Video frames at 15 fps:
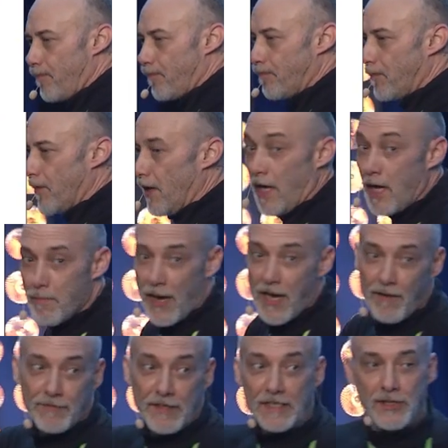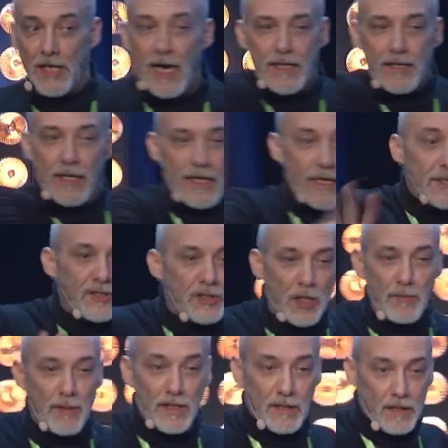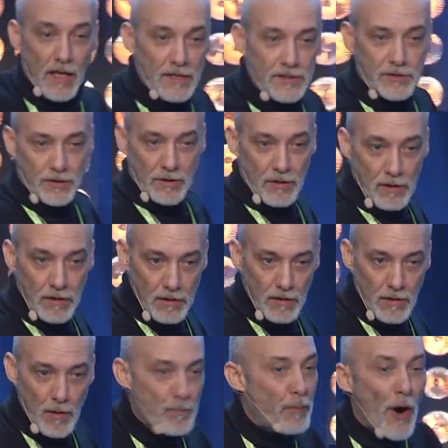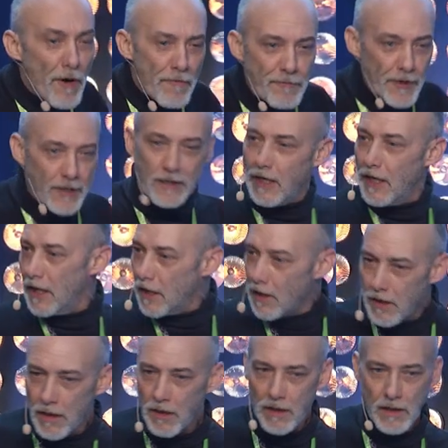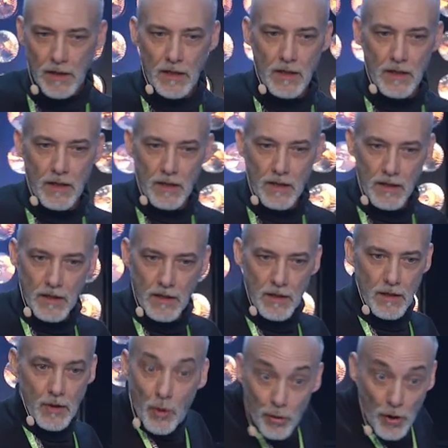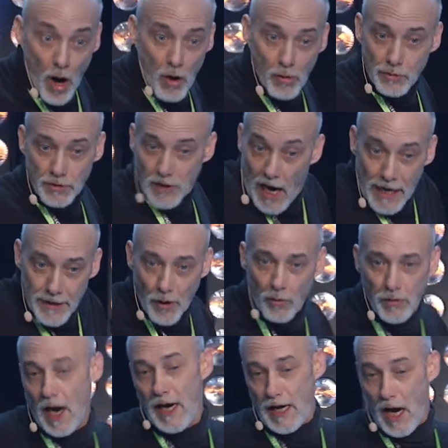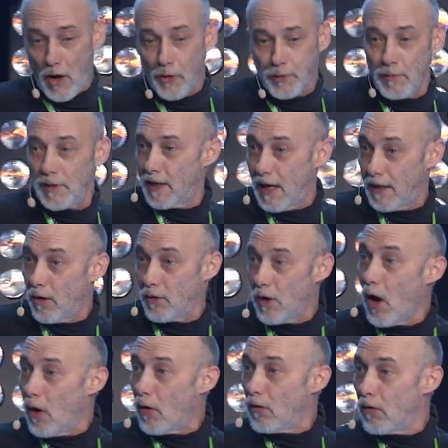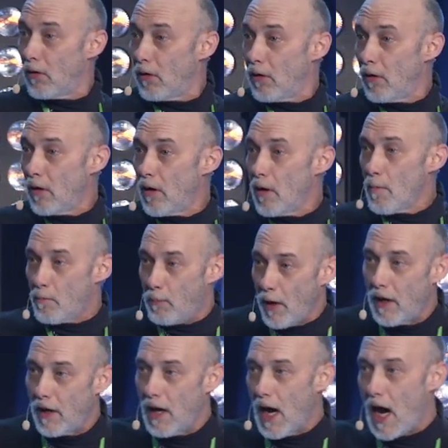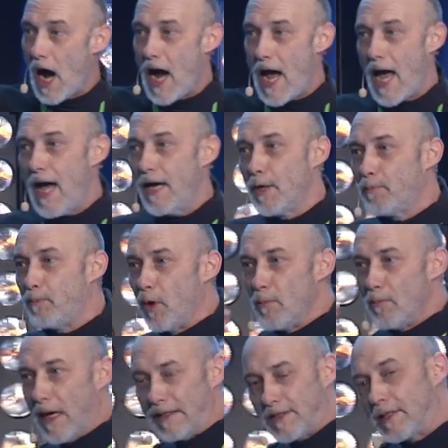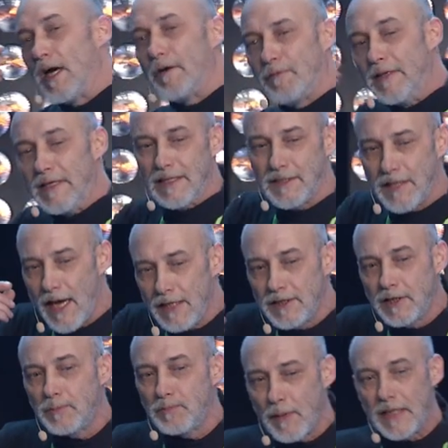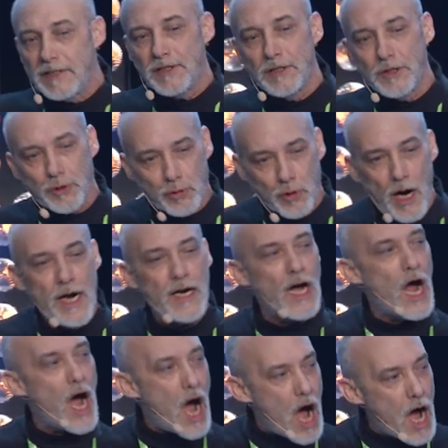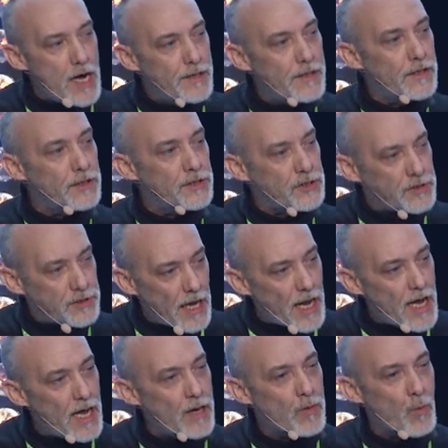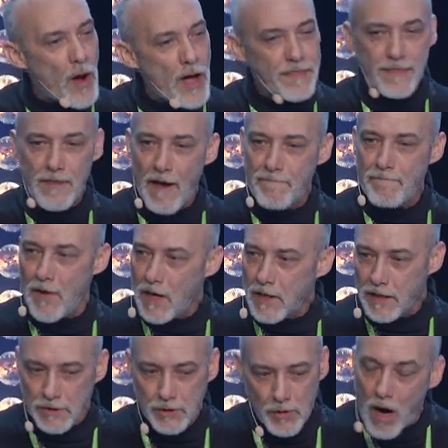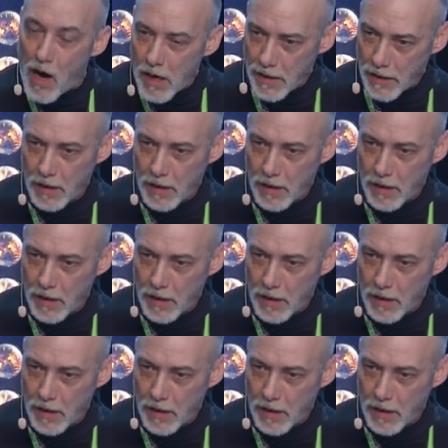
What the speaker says: He may have designed the instrument cluster perfectly. Who knows? I don't know. But I had to put myself in this headspace to try to understand what the fuck is wrong here.